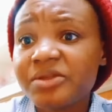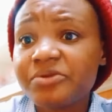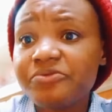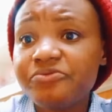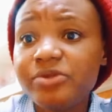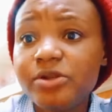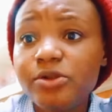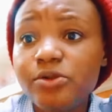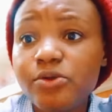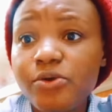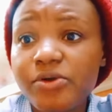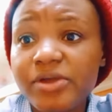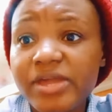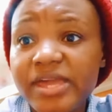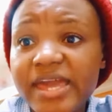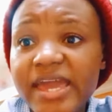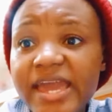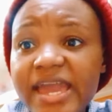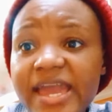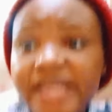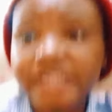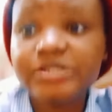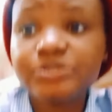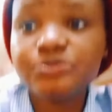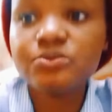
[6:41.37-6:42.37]

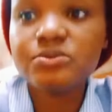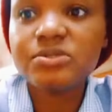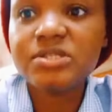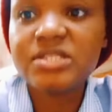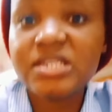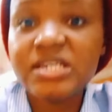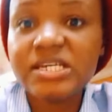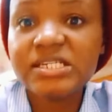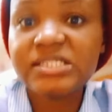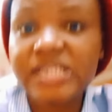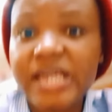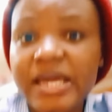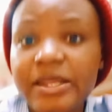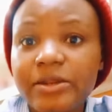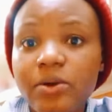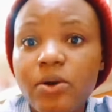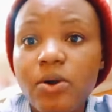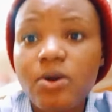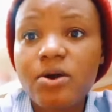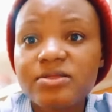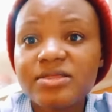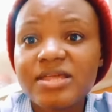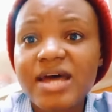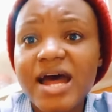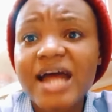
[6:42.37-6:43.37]
relocate, do this and
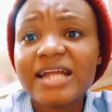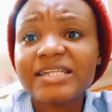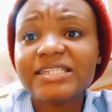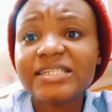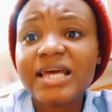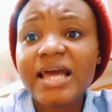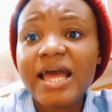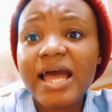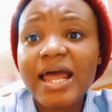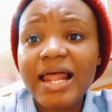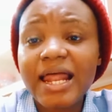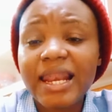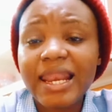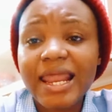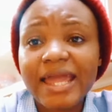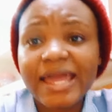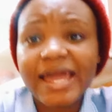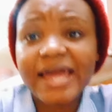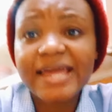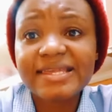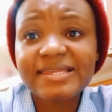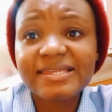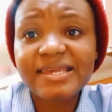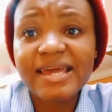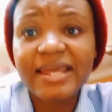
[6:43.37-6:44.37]
all that. Like
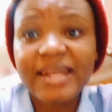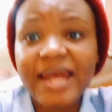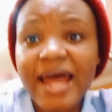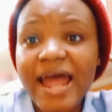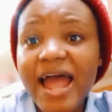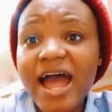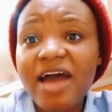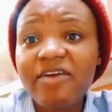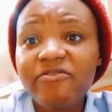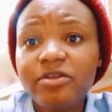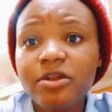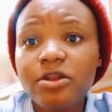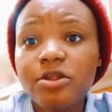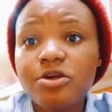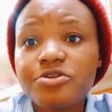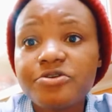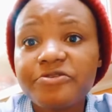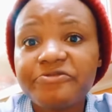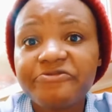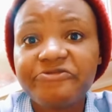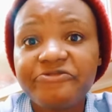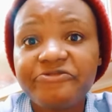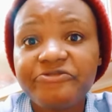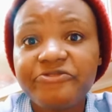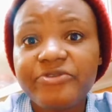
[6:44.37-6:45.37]
I said, I have a lot
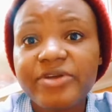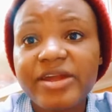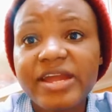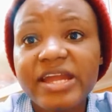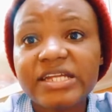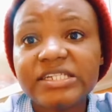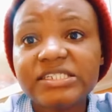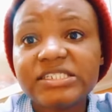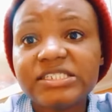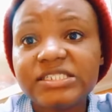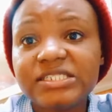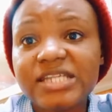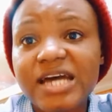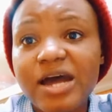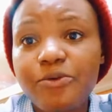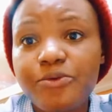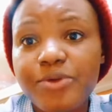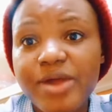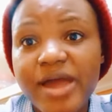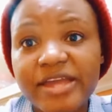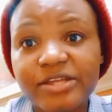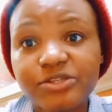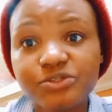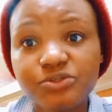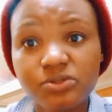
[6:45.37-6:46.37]
of friends that we
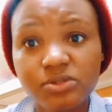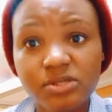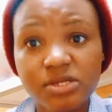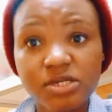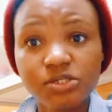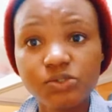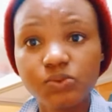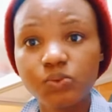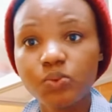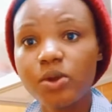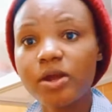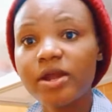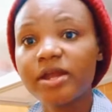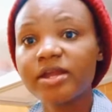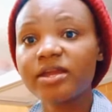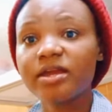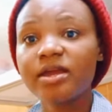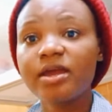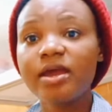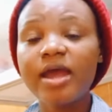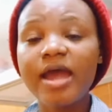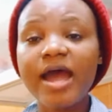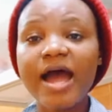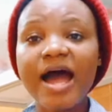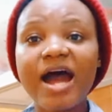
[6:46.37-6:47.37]
are into this work,
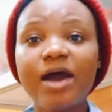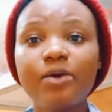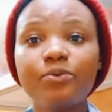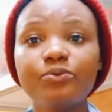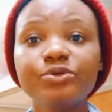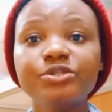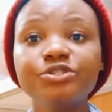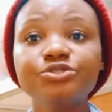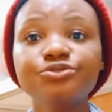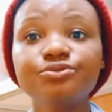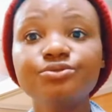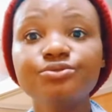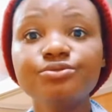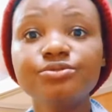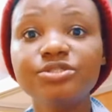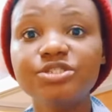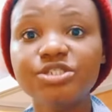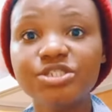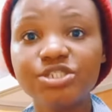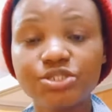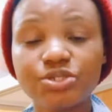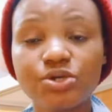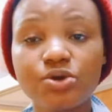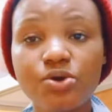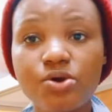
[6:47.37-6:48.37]
and we do
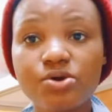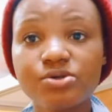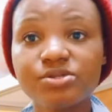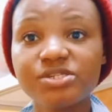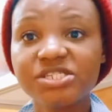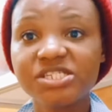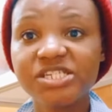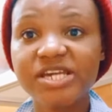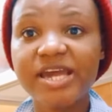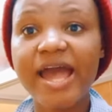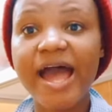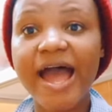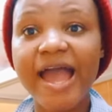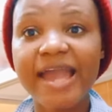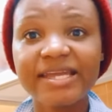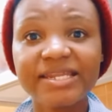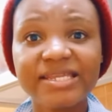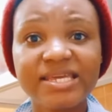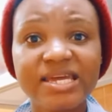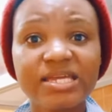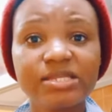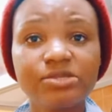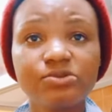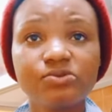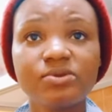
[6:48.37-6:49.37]
discuss, share
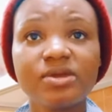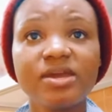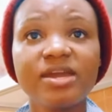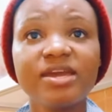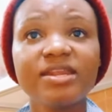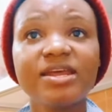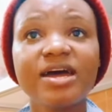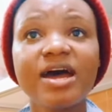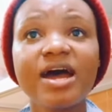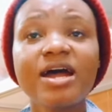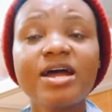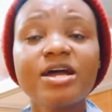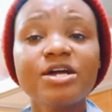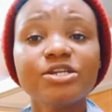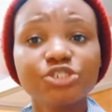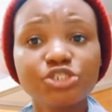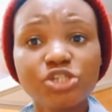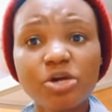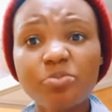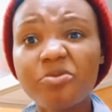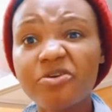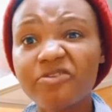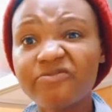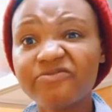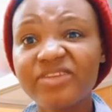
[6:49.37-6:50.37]
ideas together.
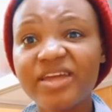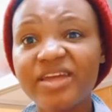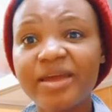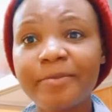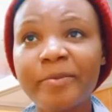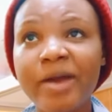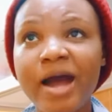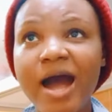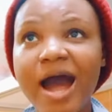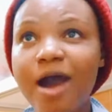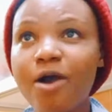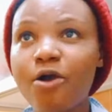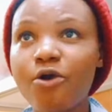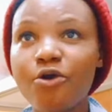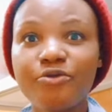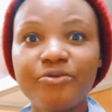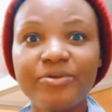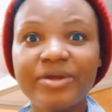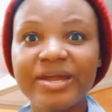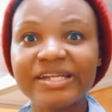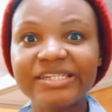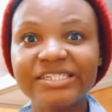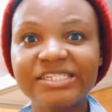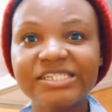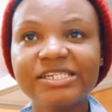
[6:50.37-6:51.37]
Some of them are
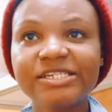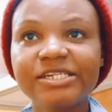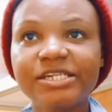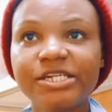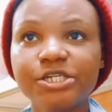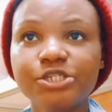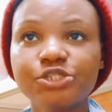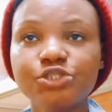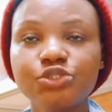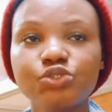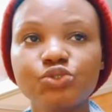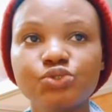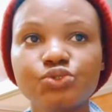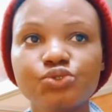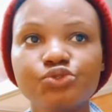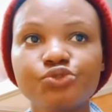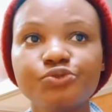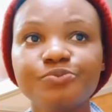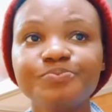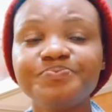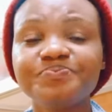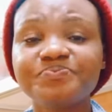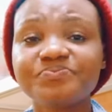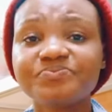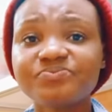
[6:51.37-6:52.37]
already
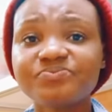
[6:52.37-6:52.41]
into